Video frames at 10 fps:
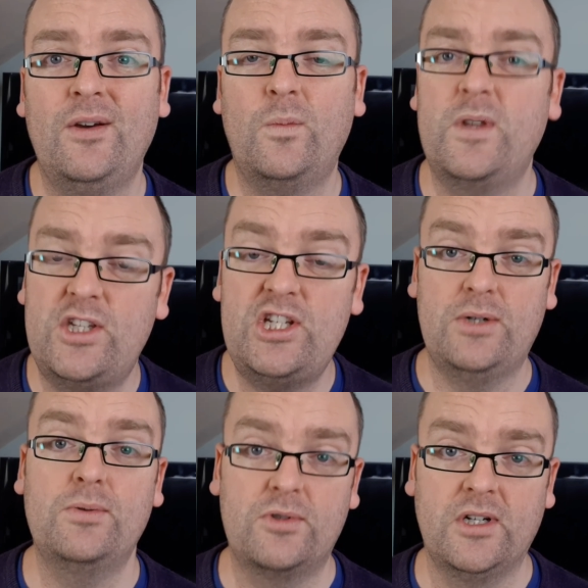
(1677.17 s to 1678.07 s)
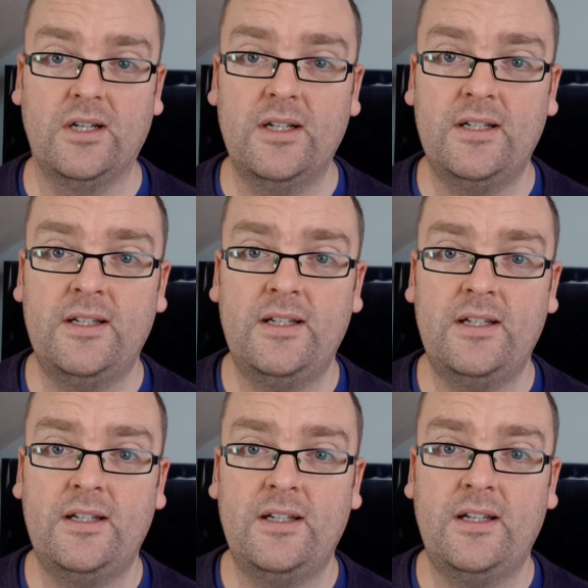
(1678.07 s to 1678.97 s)
with children
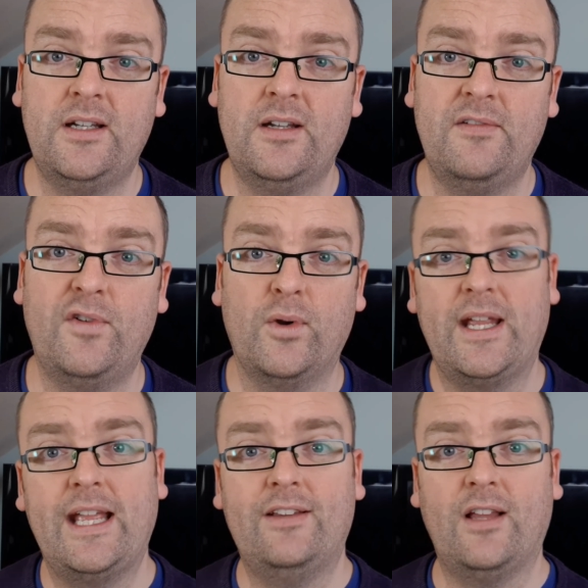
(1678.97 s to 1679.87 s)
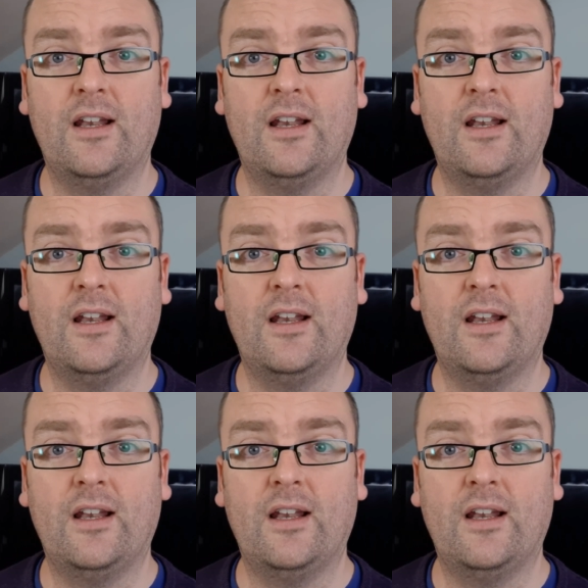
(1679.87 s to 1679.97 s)
falling into